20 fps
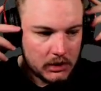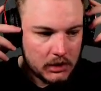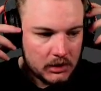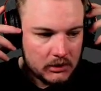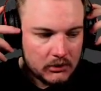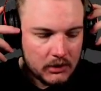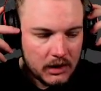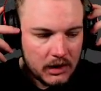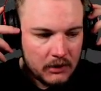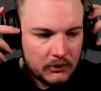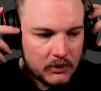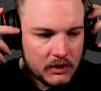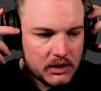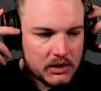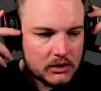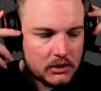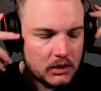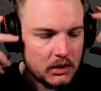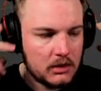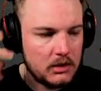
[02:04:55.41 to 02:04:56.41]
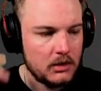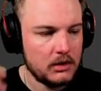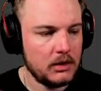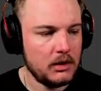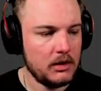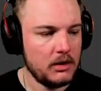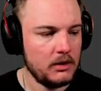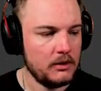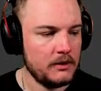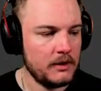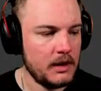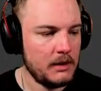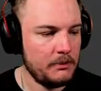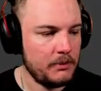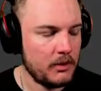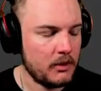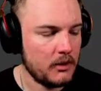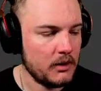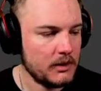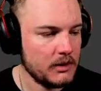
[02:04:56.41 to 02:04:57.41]
Well, I wish you all the luck on that
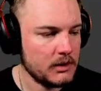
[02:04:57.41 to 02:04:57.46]
part